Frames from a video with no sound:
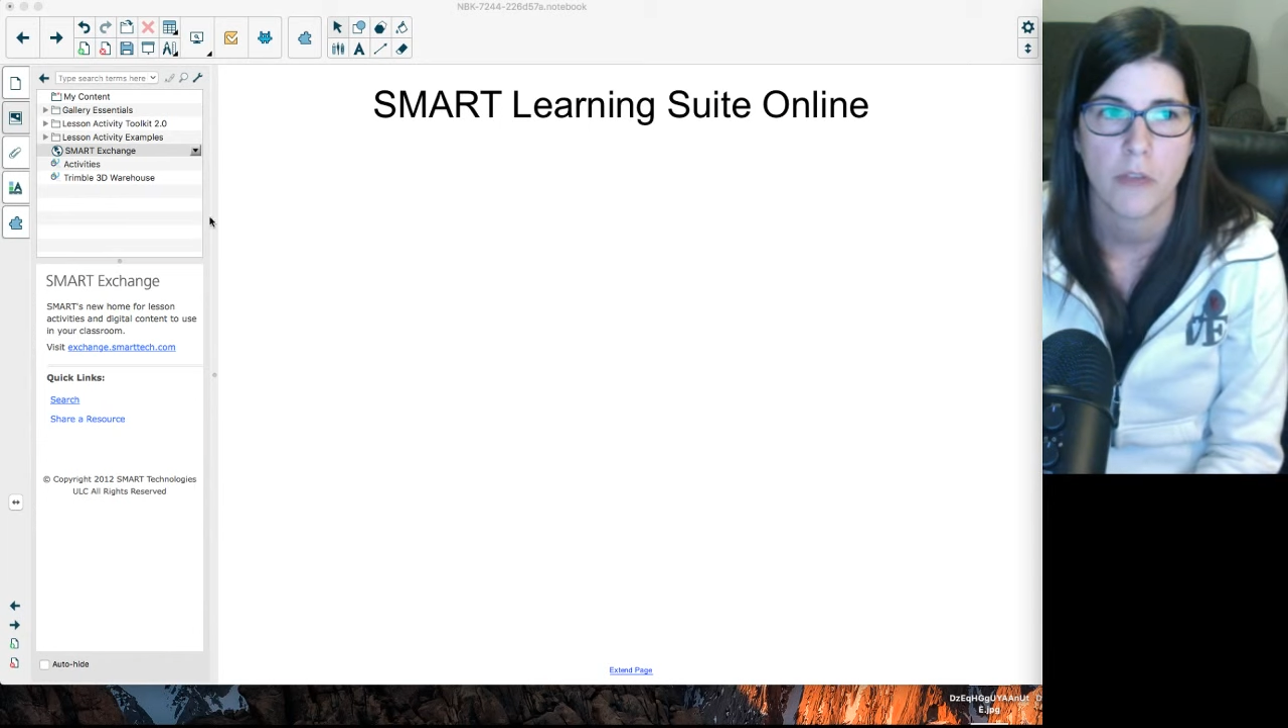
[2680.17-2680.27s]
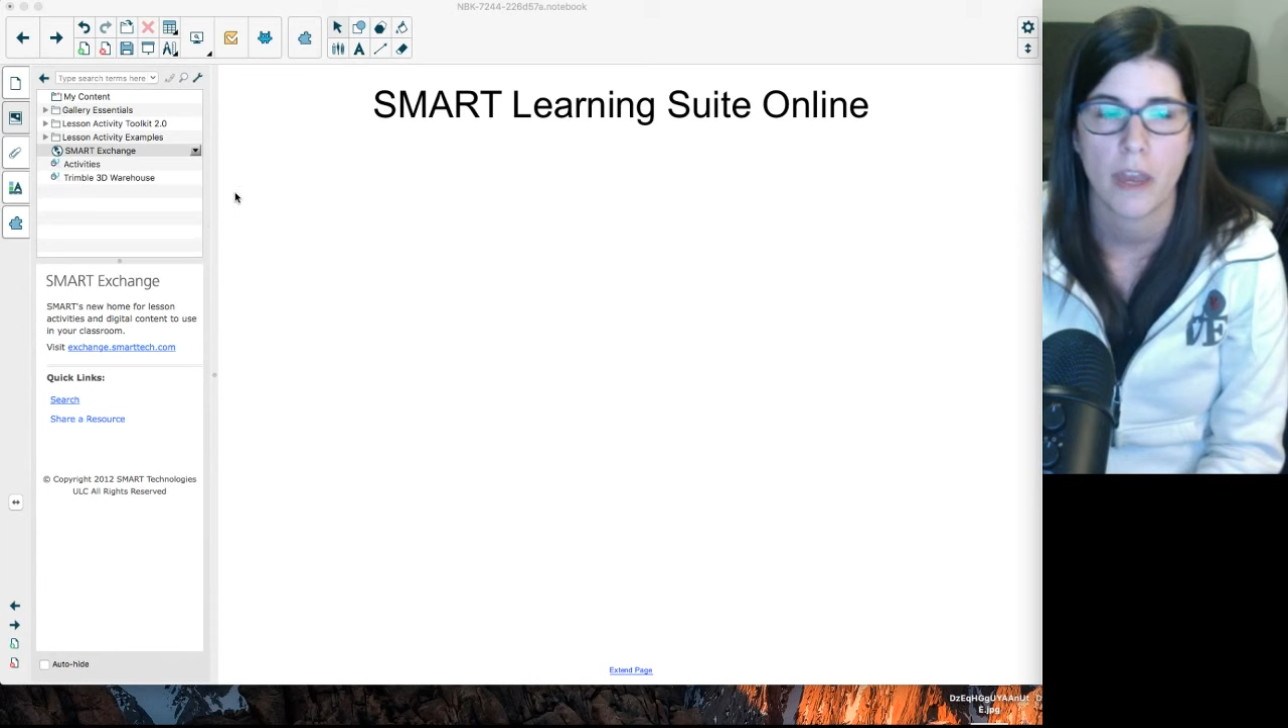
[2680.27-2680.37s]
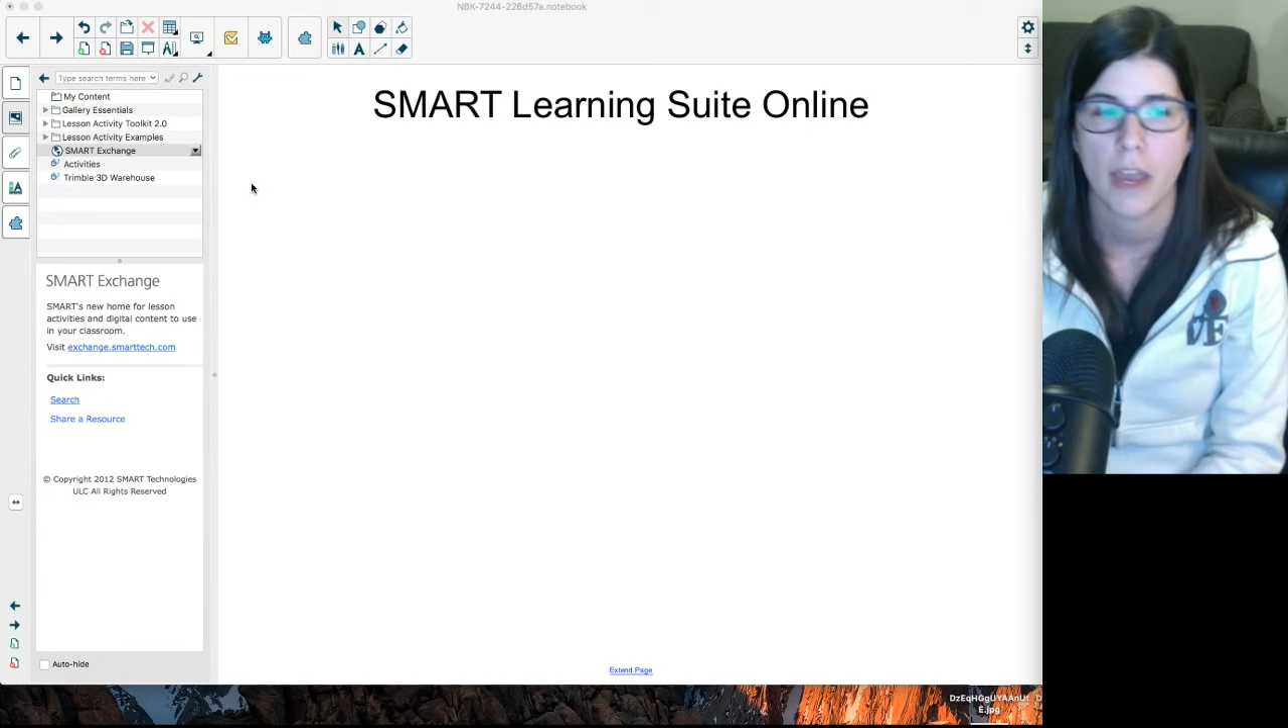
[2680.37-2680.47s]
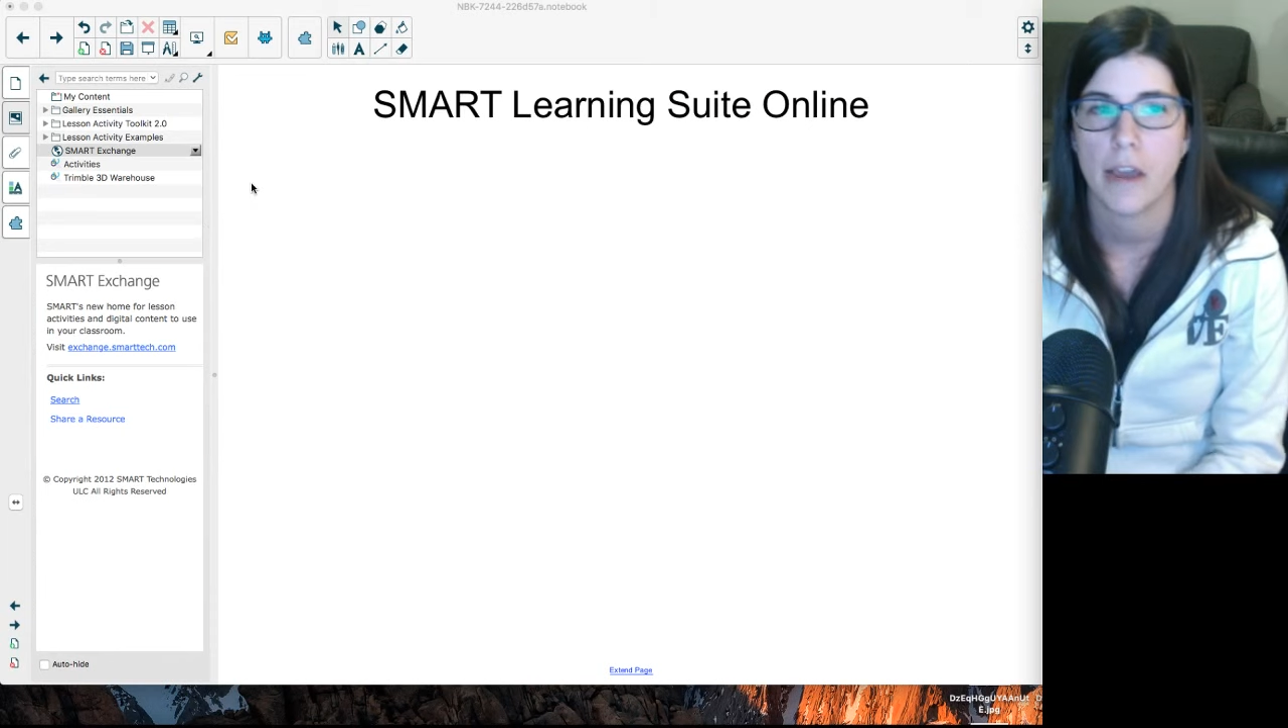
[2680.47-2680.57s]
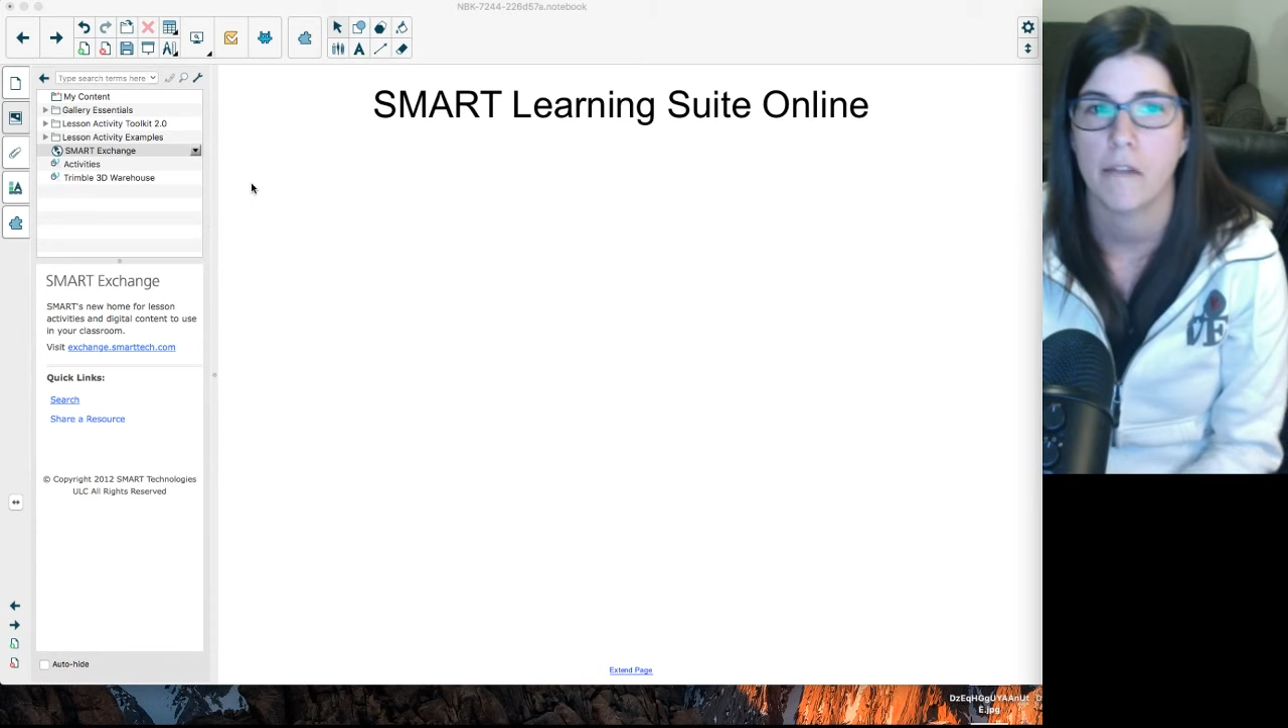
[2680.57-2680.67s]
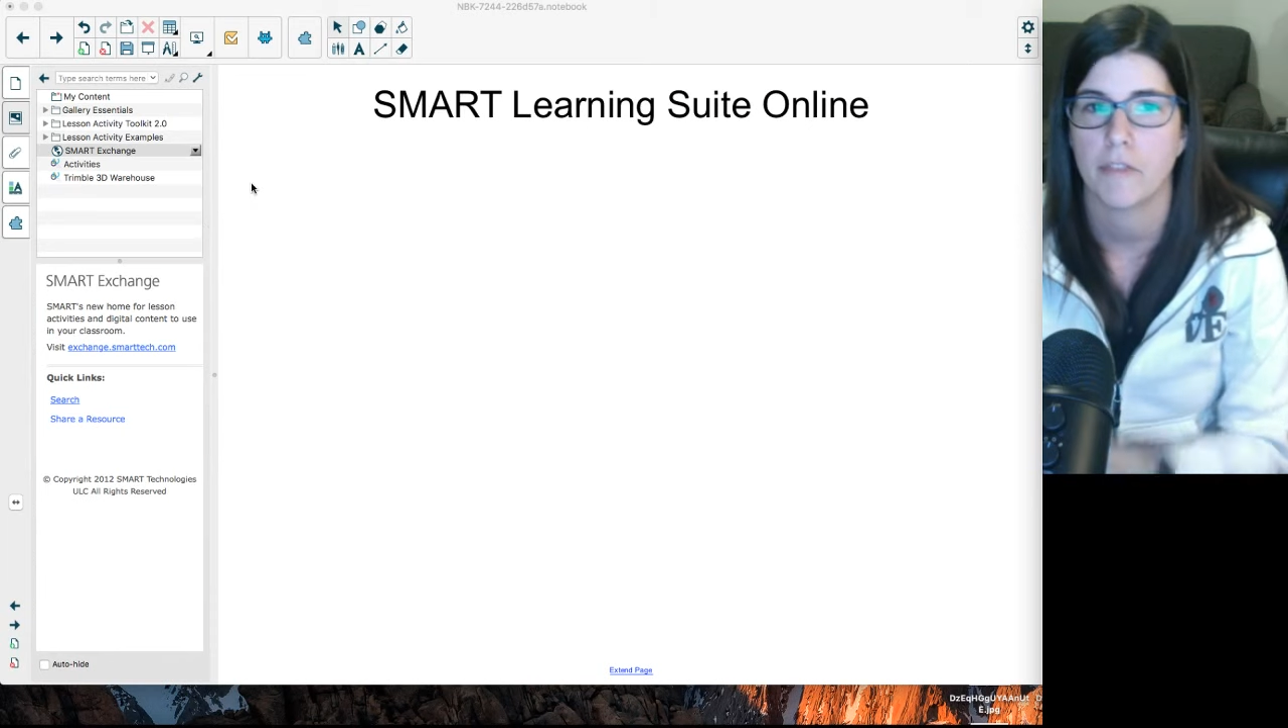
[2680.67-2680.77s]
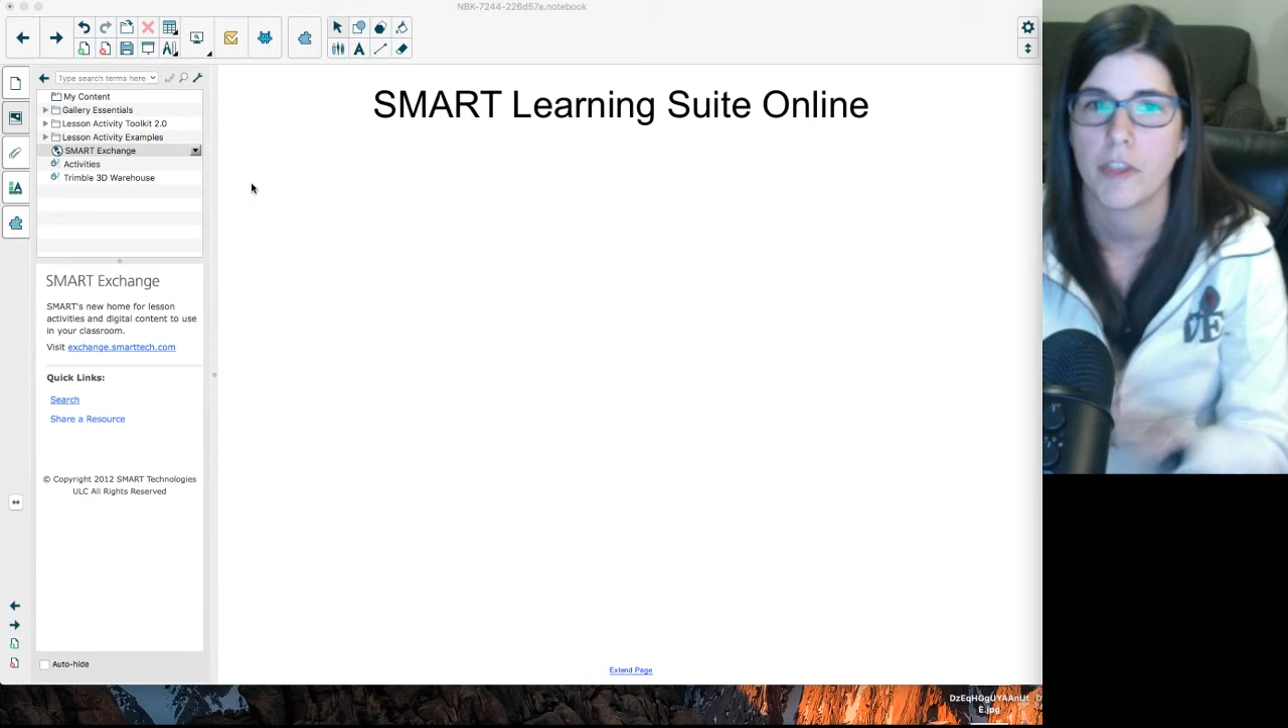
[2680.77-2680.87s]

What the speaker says: that have